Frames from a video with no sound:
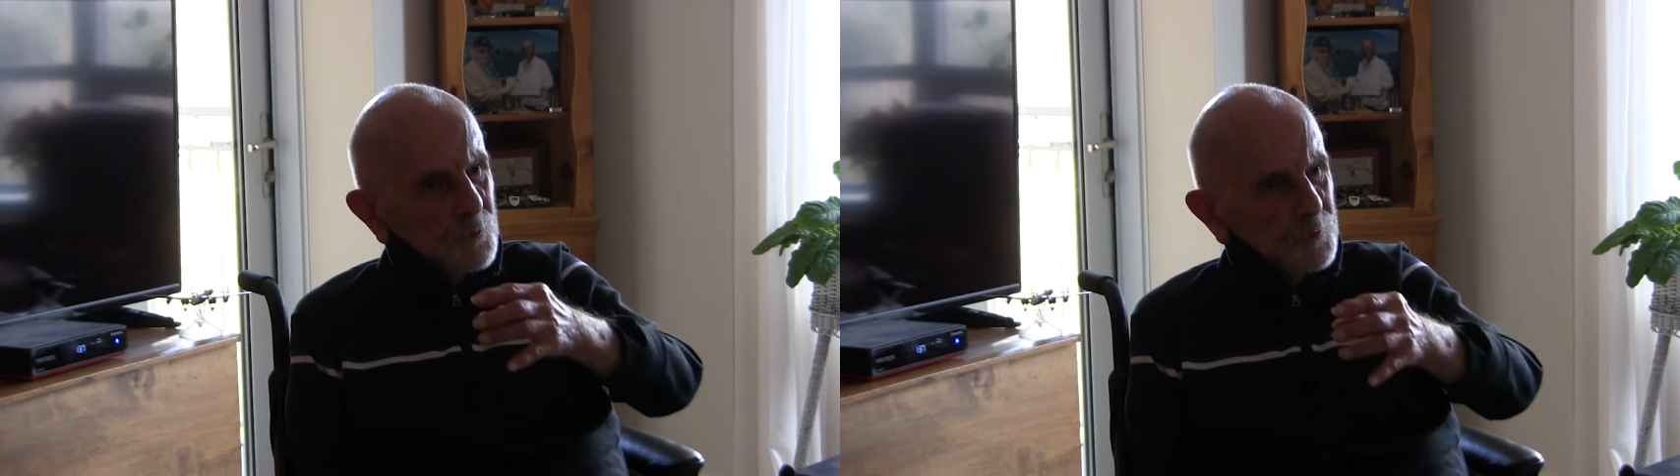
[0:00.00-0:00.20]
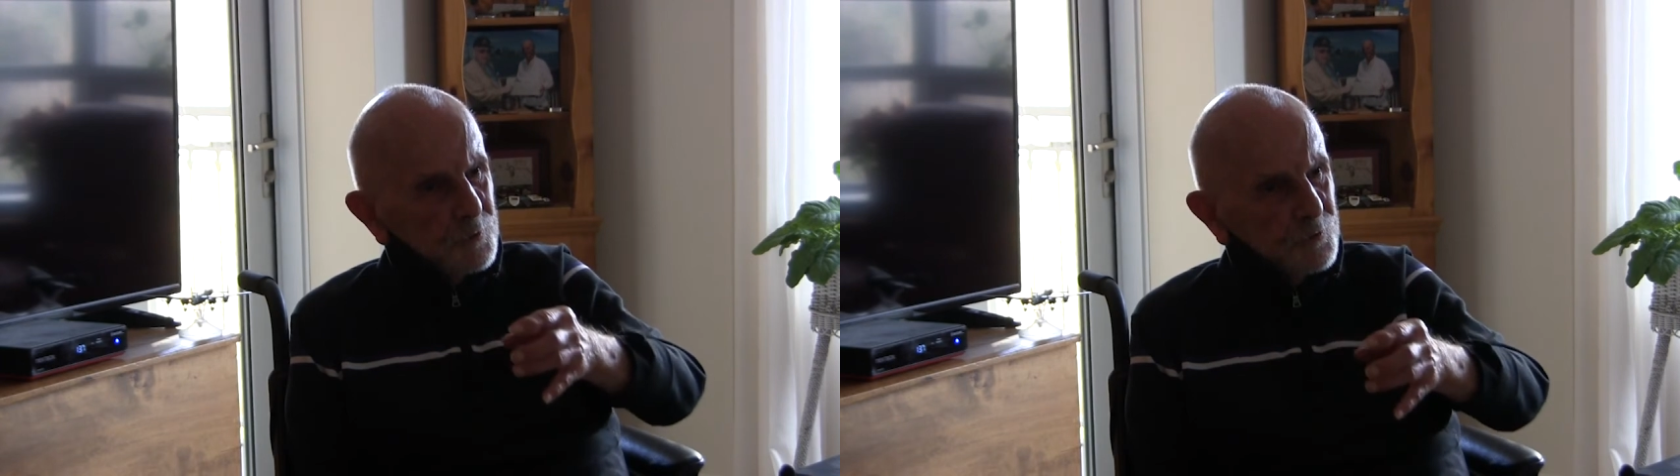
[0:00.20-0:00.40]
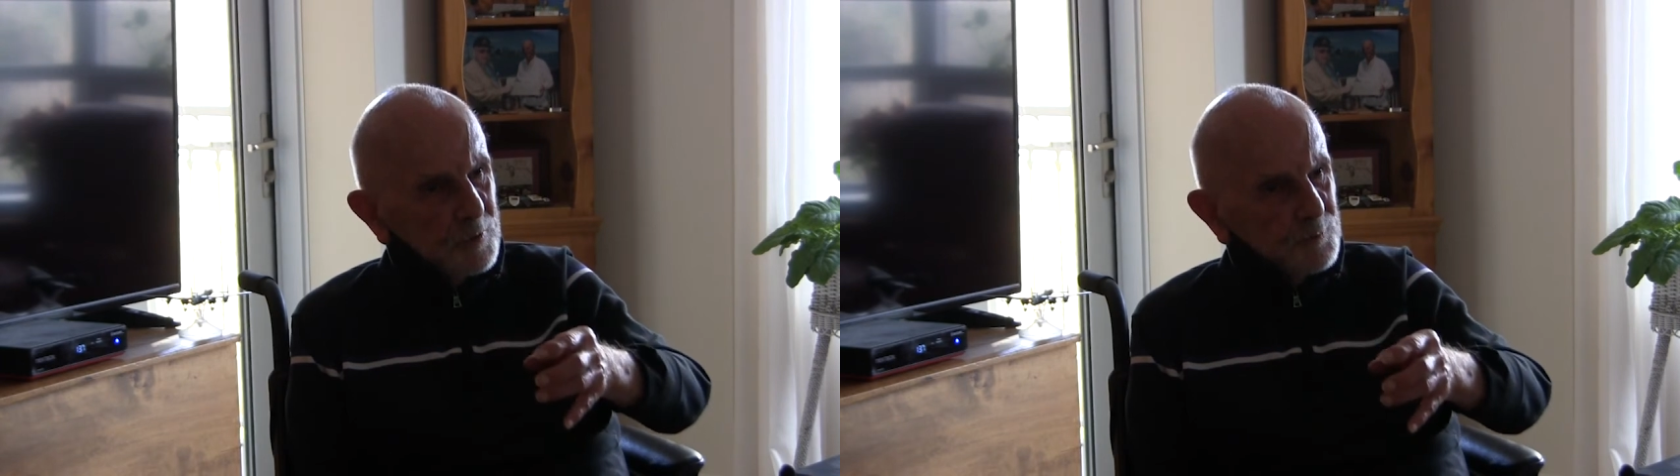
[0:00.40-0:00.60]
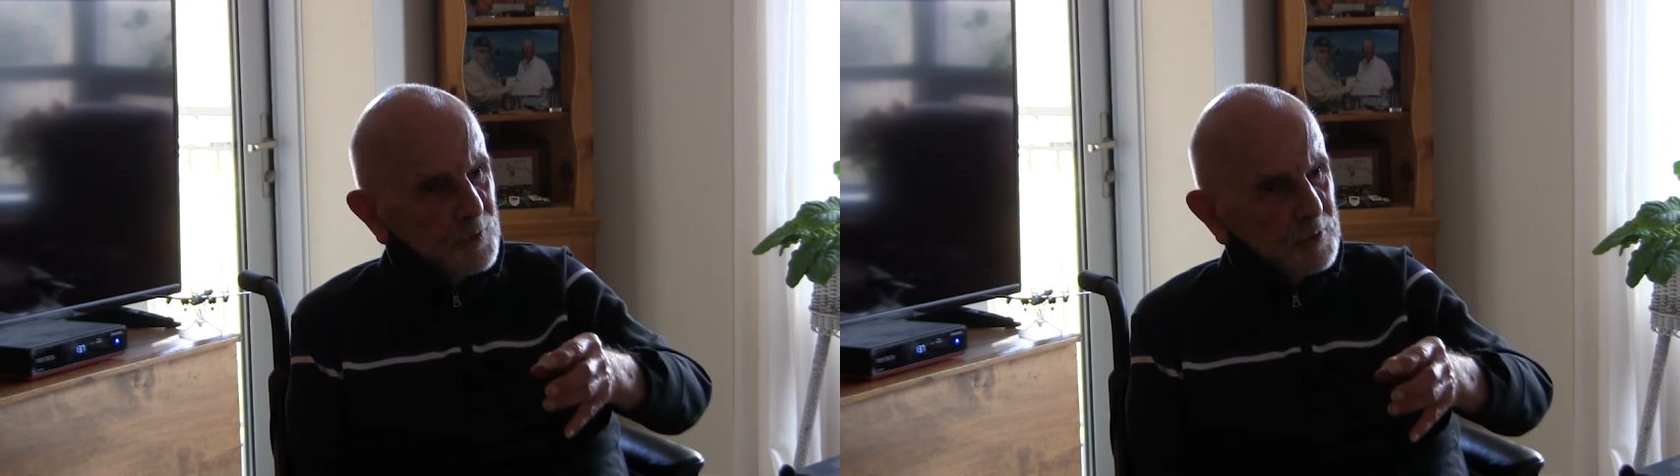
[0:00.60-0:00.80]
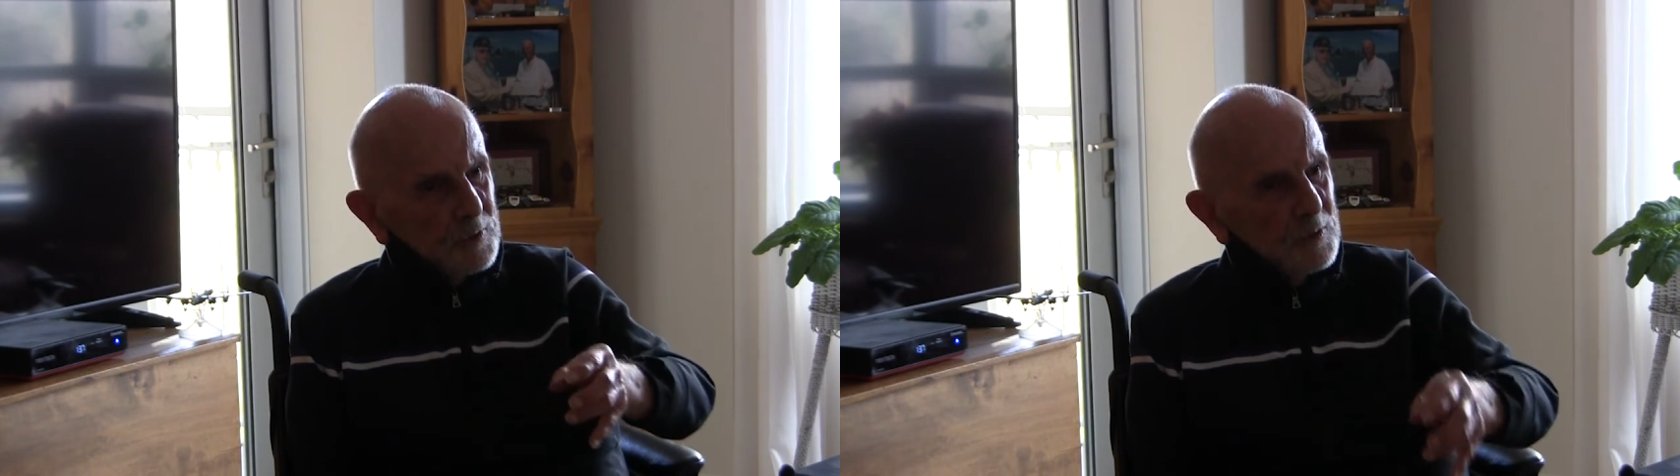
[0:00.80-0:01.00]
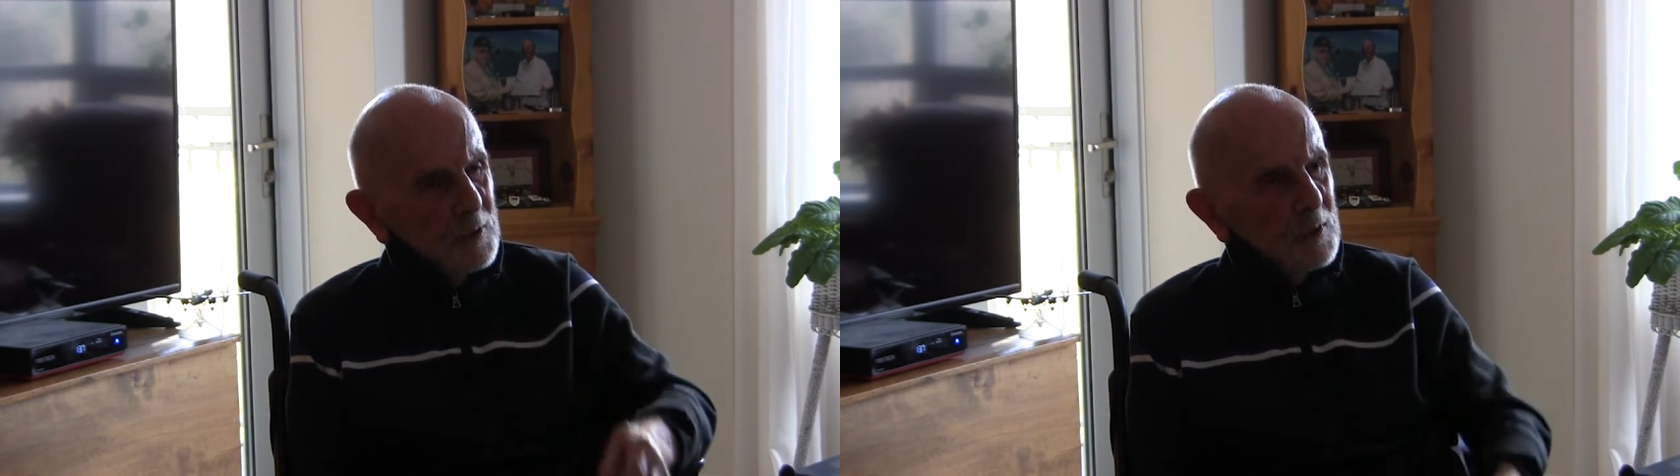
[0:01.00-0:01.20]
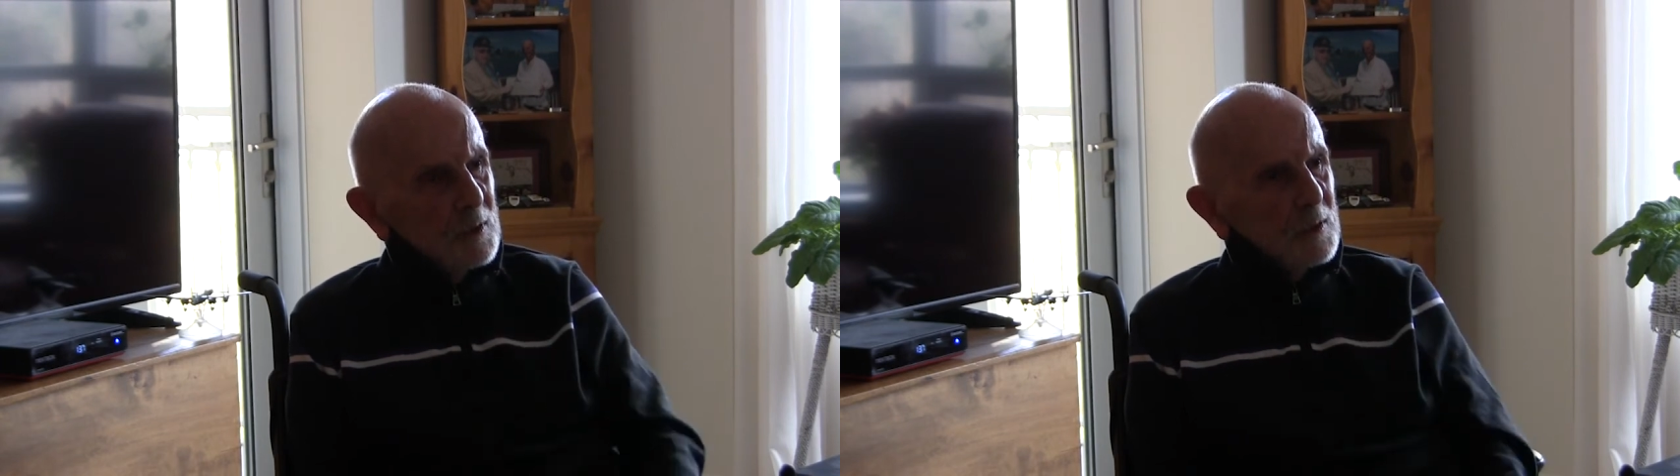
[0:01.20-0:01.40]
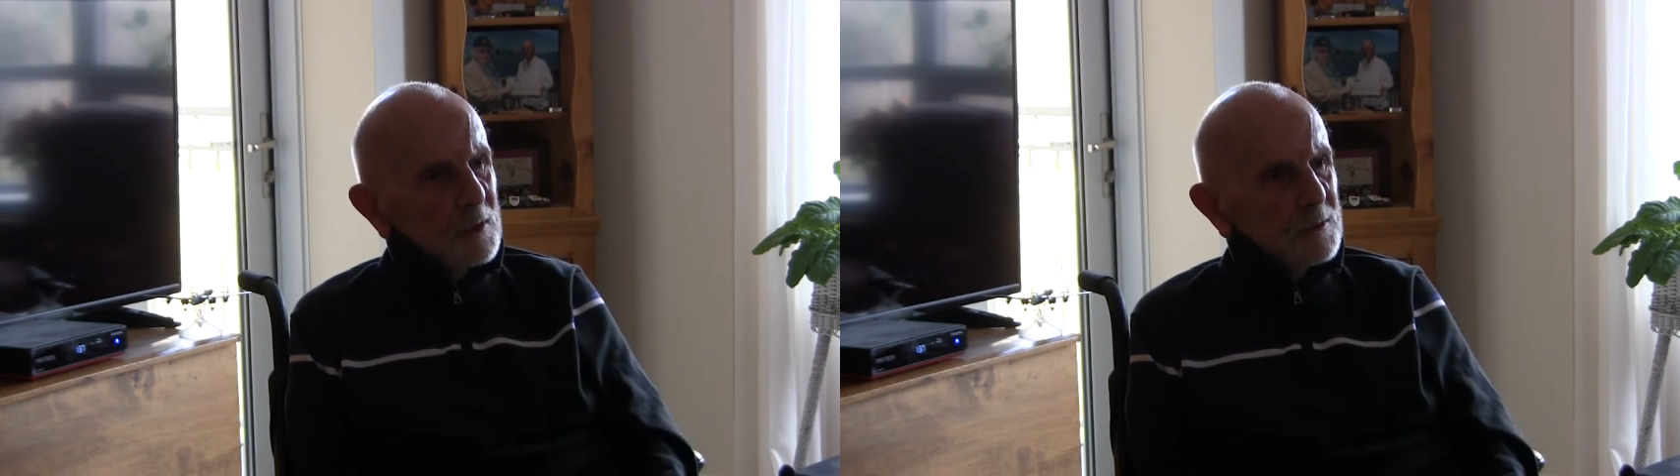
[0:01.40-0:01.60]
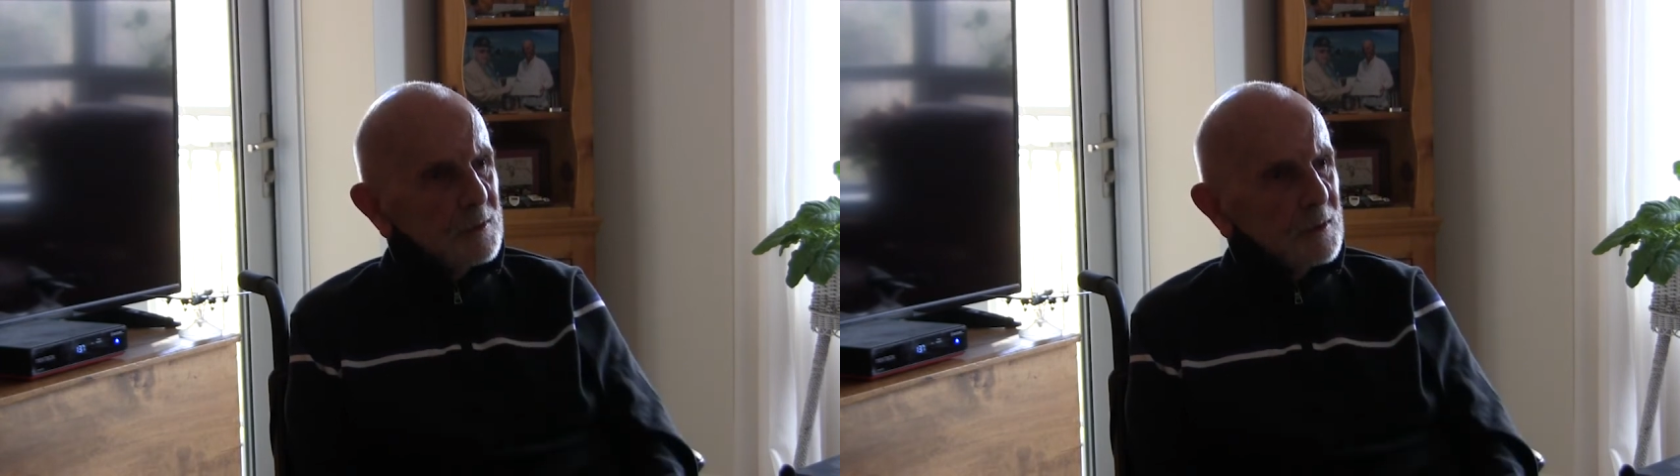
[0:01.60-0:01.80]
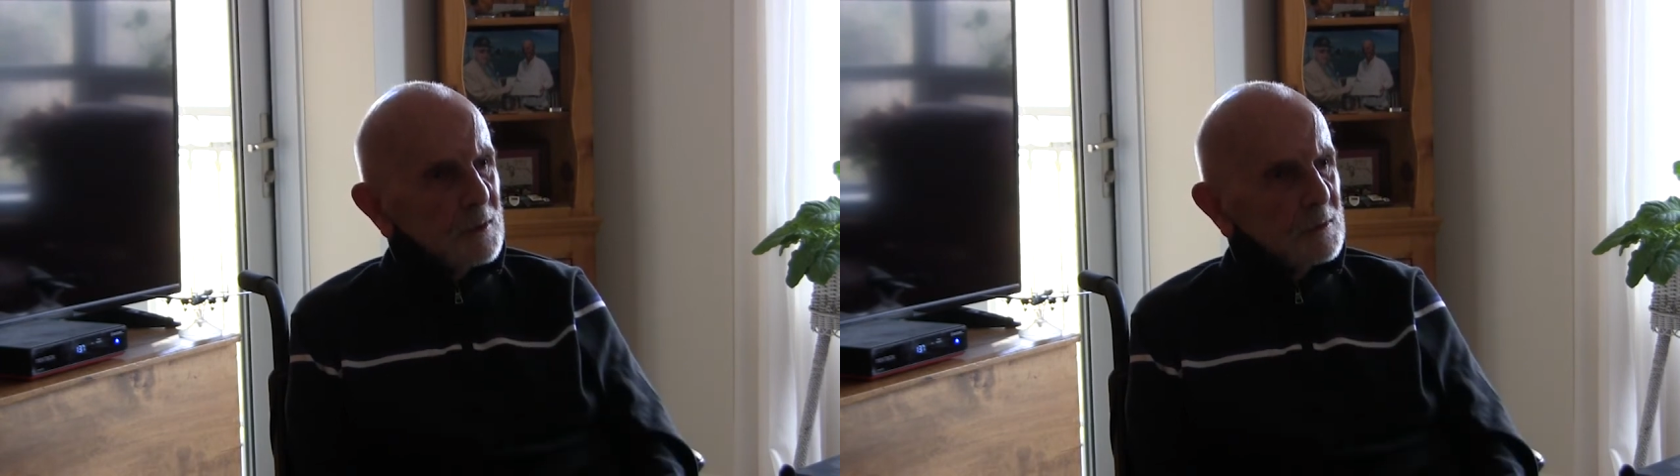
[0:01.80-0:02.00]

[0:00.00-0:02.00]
doing something, and